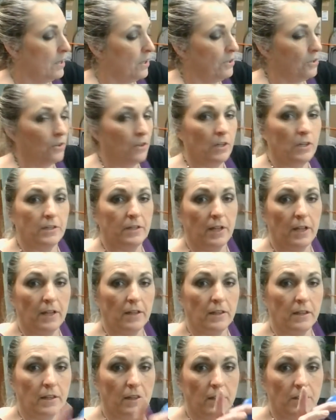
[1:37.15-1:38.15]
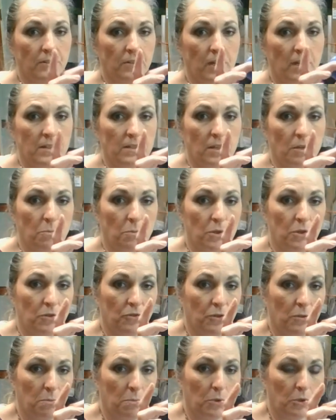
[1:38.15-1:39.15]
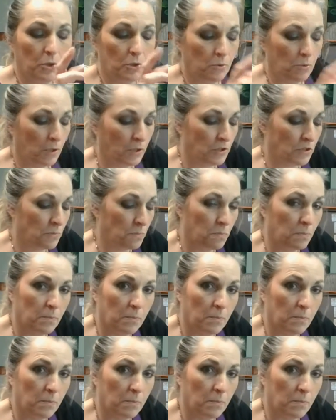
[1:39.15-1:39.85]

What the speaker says: You're going to take, in this case, I'd be using blue and just